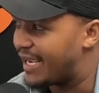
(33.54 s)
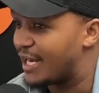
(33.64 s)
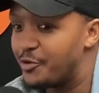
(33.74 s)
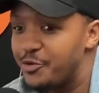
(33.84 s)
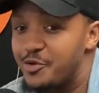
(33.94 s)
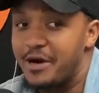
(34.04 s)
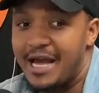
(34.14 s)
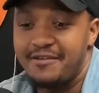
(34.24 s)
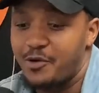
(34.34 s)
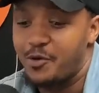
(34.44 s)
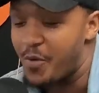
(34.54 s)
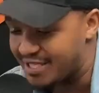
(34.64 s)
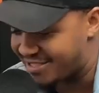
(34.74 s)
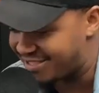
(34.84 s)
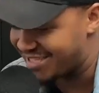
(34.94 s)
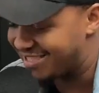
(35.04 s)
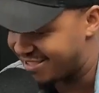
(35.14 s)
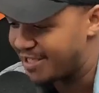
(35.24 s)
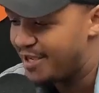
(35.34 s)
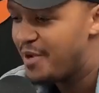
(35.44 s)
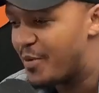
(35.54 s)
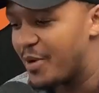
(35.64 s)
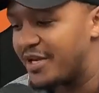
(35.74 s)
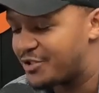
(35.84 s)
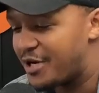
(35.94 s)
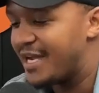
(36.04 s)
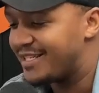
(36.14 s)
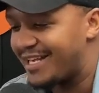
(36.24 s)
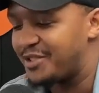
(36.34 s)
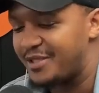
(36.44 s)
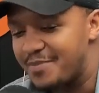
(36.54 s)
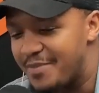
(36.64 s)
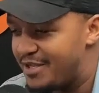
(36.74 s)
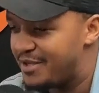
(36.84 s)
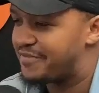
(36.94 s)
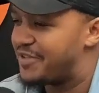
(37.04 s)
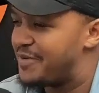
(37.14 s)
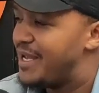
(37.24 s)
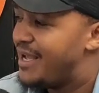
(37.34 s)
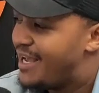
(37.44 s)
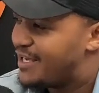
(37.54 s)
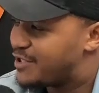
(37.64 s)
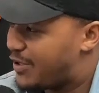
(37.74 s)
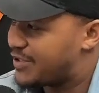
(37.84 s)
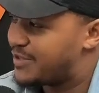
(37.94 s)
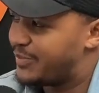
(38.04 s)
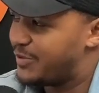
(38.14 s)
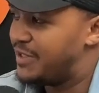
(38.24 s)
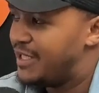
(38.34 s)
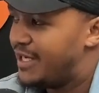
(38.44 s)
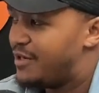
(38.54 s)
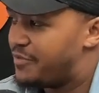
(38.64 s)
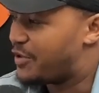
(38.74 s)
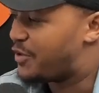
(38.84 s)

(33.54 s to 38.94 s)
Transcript: And I know you have questions, but we're going to try and tackle as many of them as possible over the